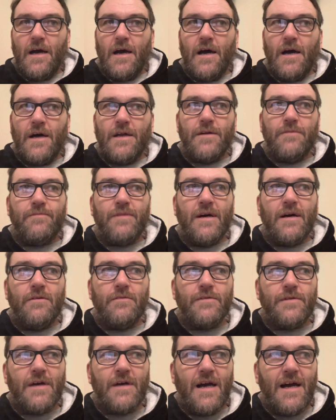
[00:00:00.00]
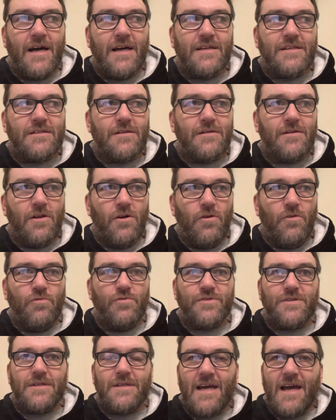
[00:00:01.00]
and about the highs and
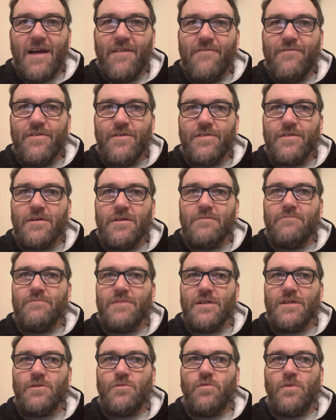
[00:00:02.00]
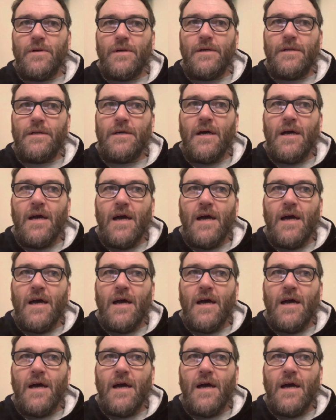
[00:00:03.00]
lows and everything in between,